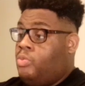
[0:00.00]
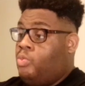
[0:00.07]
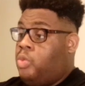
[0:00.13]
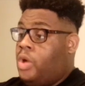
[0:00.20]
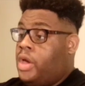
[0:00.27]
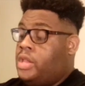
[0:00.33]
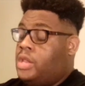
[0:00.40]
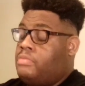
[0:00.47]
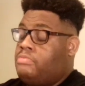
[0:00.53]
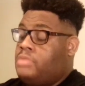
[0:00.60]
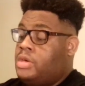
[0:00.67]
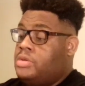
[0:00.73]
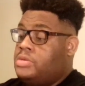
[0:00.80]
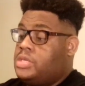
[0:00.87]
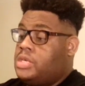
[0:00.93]
when the
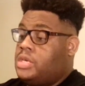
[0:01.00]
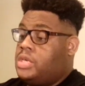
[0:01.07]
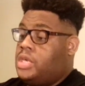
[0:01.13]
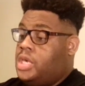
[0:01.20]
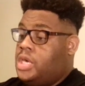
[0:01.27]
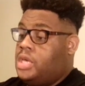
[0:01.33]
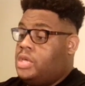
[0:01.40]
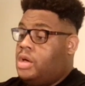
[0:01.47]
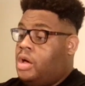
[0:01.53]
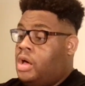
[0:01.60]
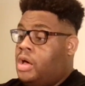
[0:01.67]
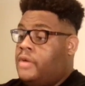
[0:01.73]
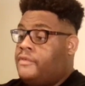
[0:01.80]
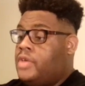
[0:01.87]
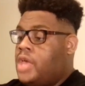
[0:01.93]
music hit
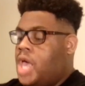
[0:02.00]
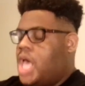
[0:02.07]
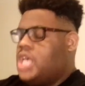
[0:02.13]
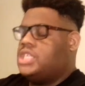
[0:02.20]
of